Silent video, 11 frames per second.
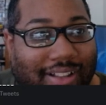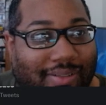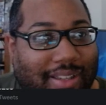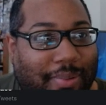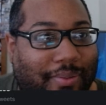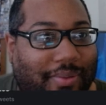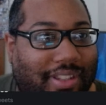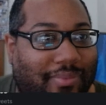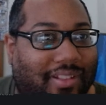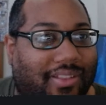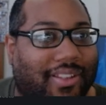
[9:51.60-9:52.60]
What does people say
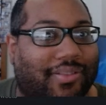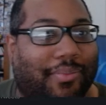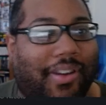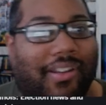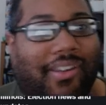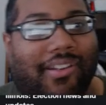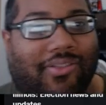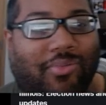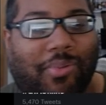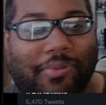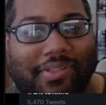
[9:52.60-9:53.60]
about this one? I'm kind of curious what
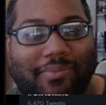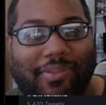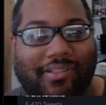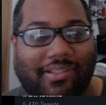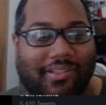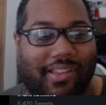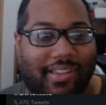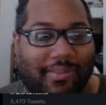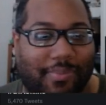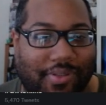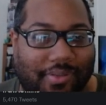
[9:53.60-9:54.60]
people said about this guy's
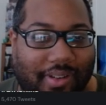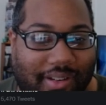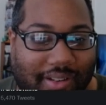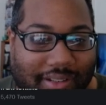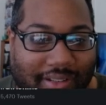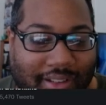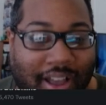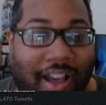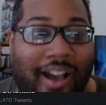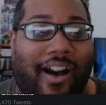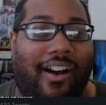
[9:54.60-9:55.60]
post right here.
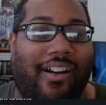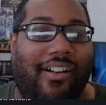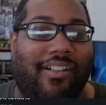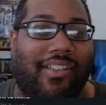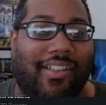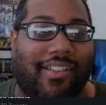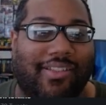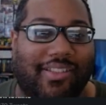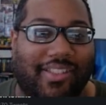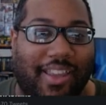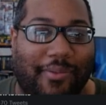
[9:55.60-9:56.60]
Oh, yeah, it's the
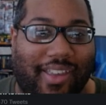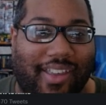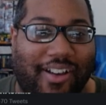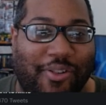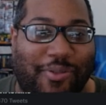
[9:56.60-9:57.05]
same guy who.